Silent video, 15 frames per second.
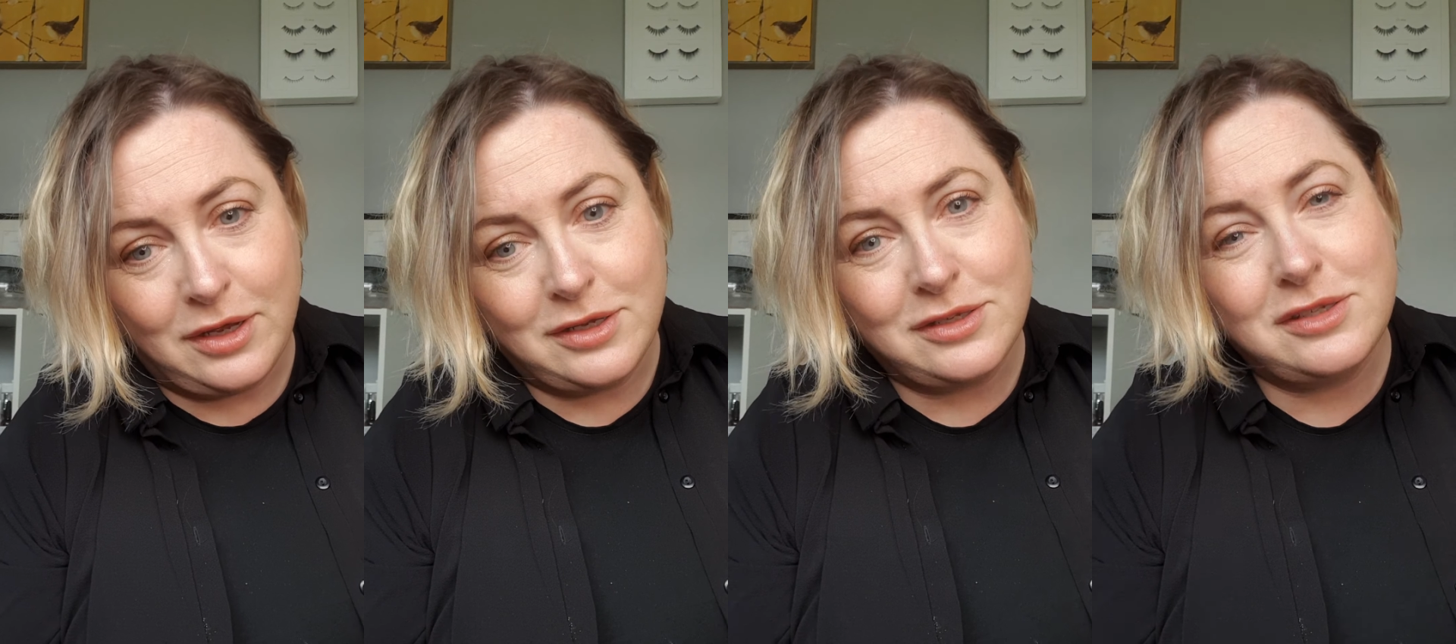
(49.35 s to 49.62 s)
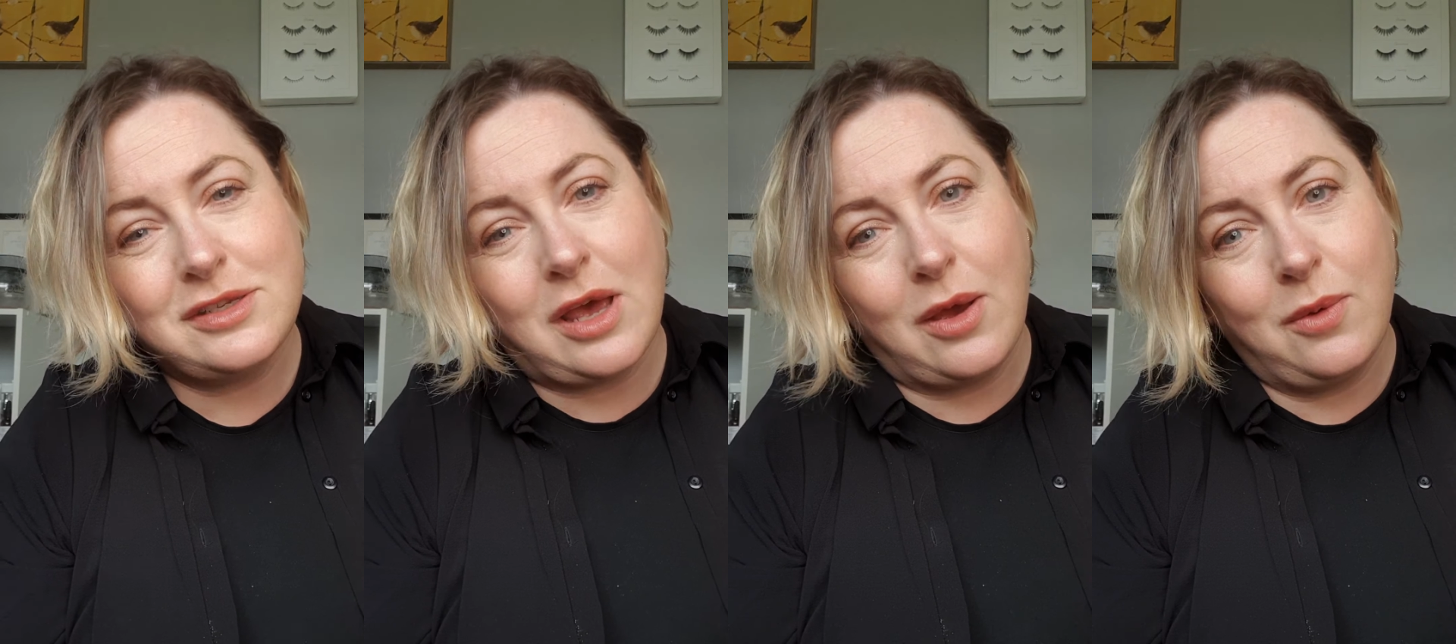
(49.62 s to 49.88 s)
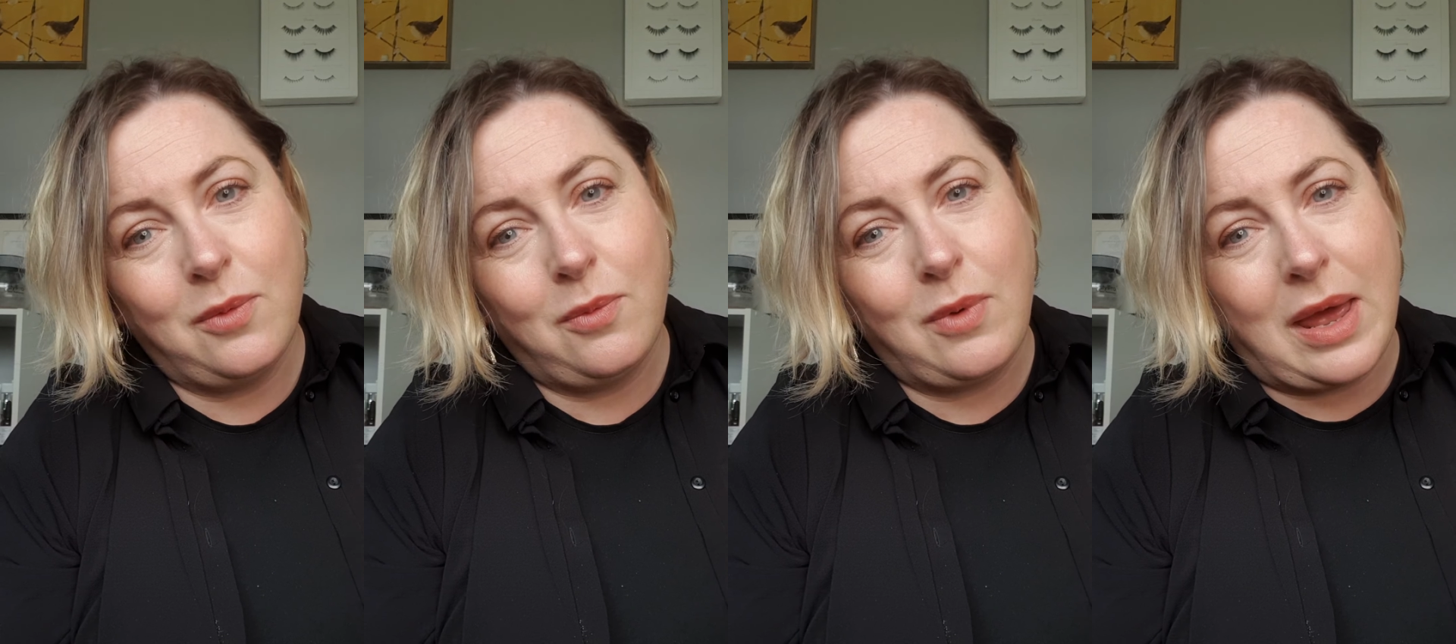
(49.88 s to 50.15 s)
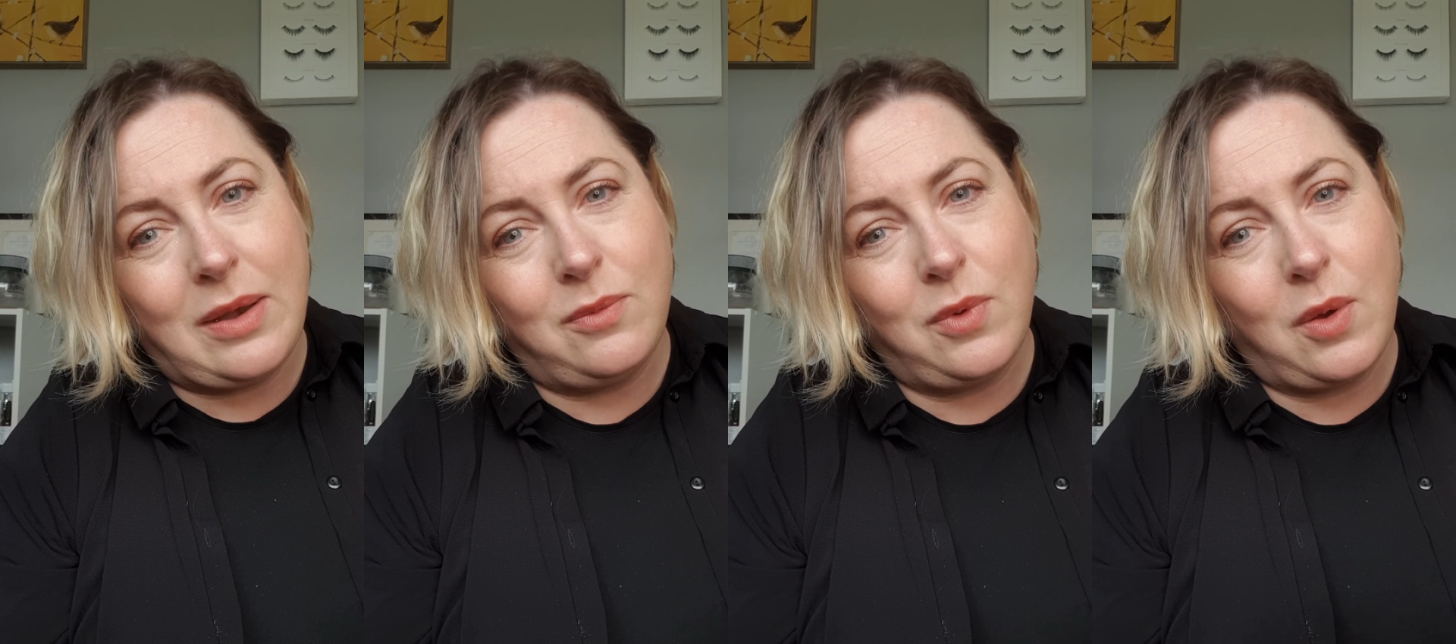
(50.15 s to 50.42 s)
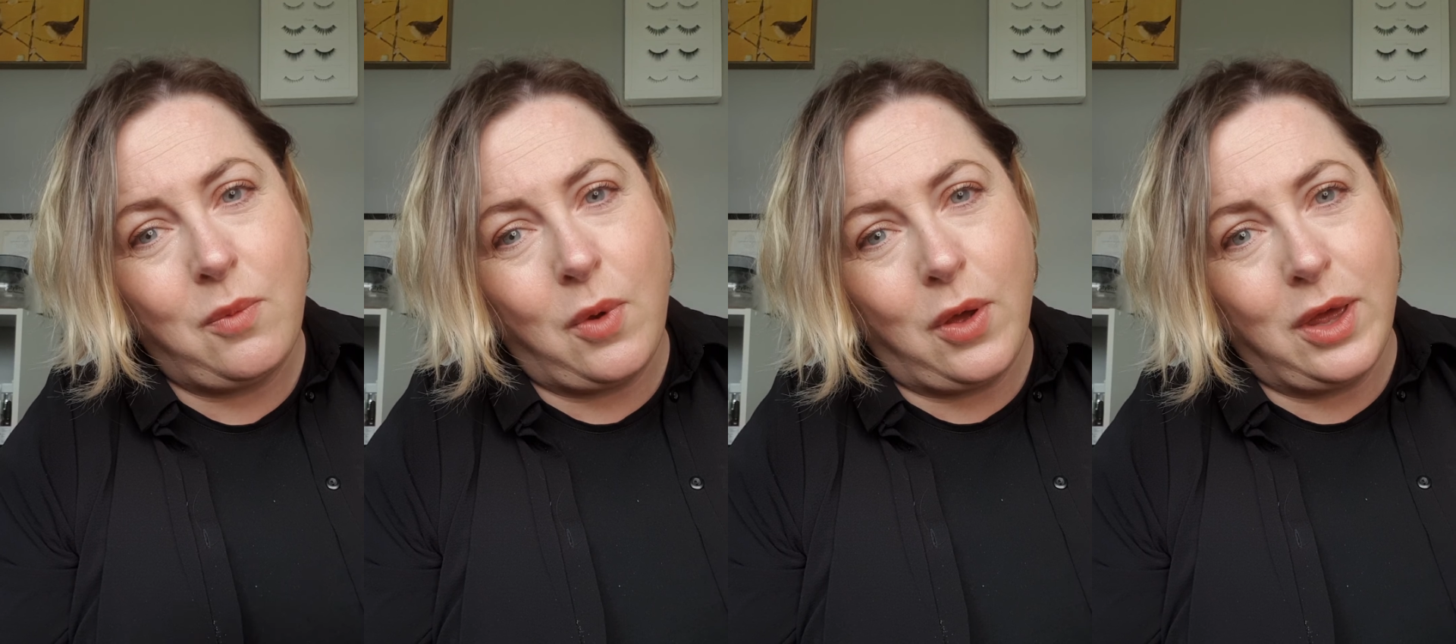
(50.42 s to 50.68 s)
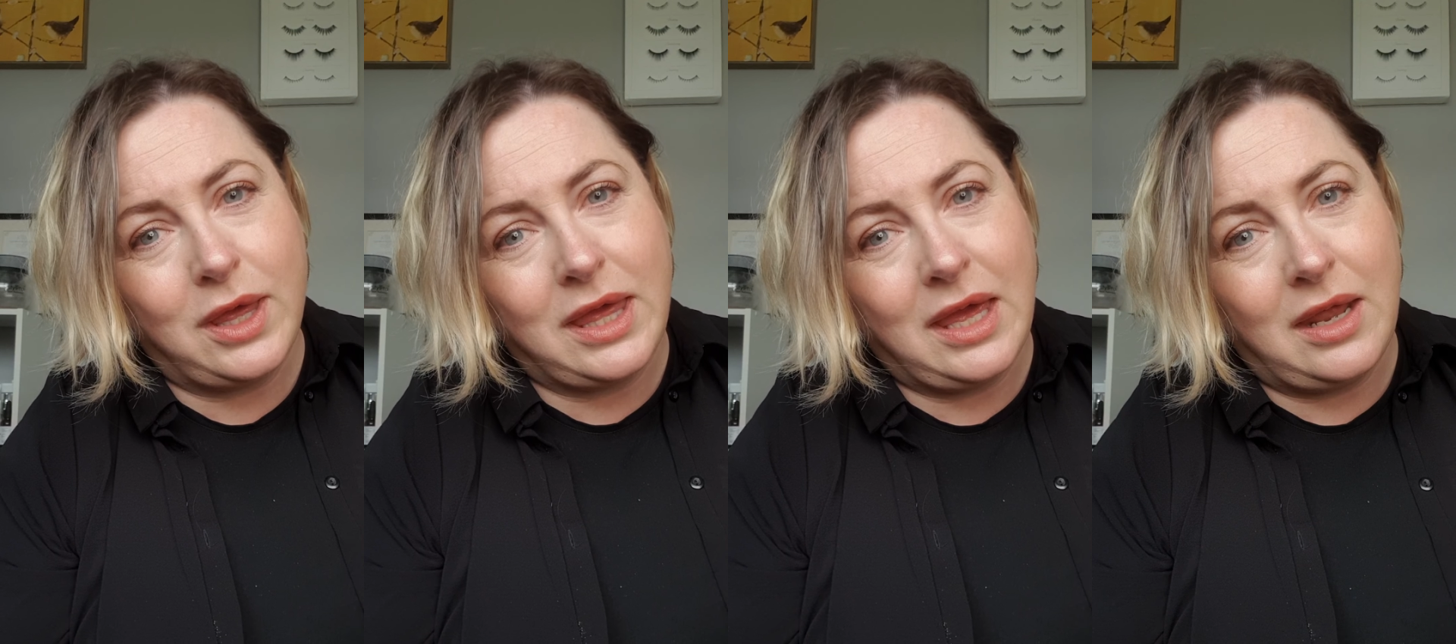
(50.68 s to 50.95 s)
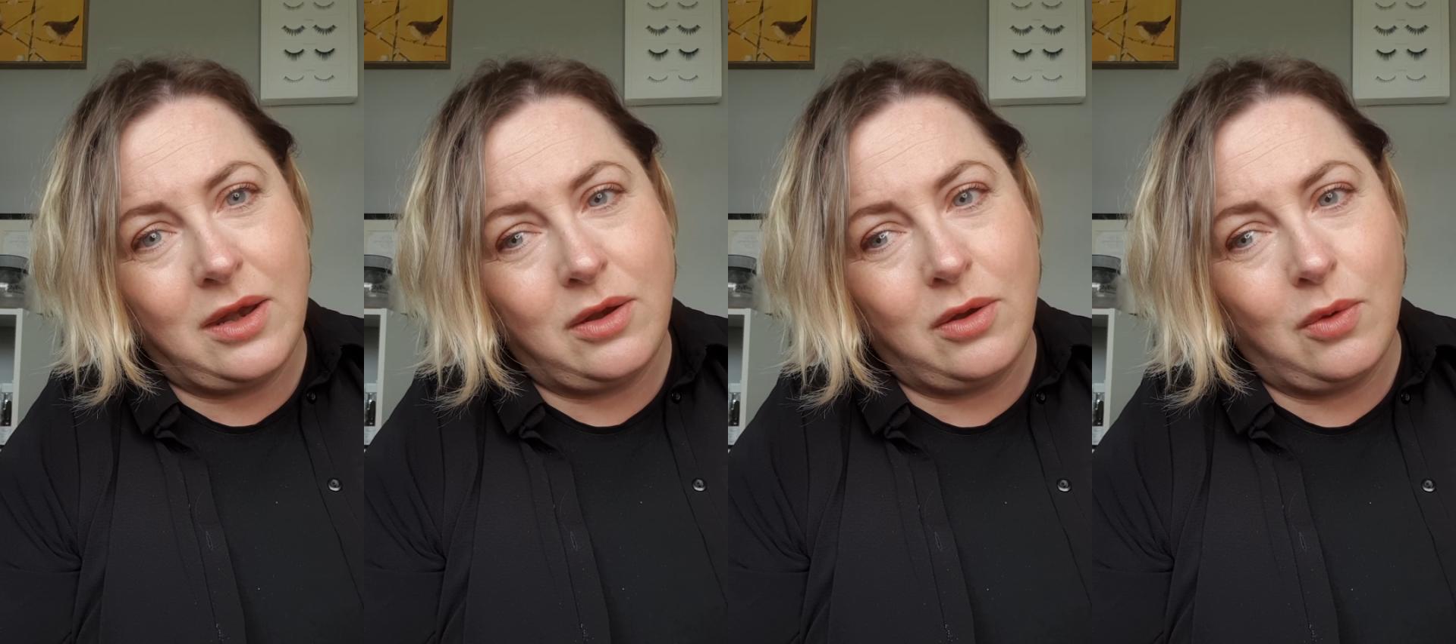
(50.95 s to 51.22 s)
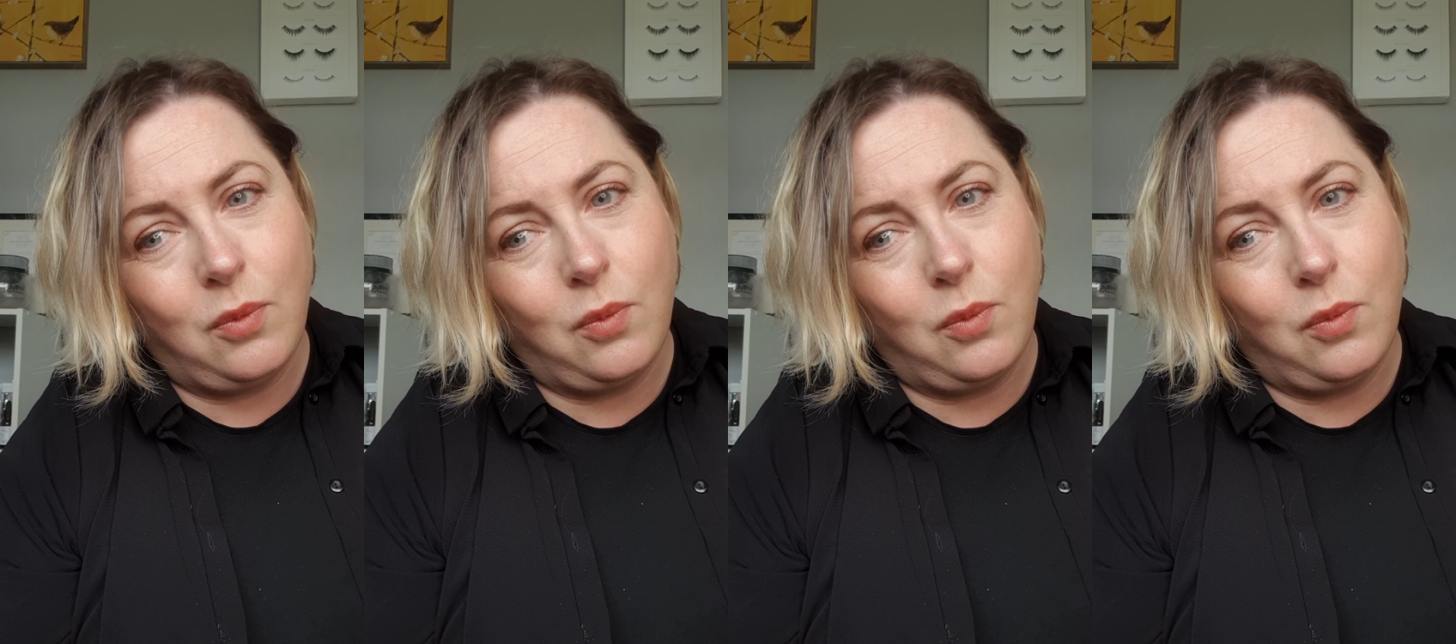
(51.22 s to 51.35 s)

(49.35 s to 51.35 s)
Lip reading: so when we're working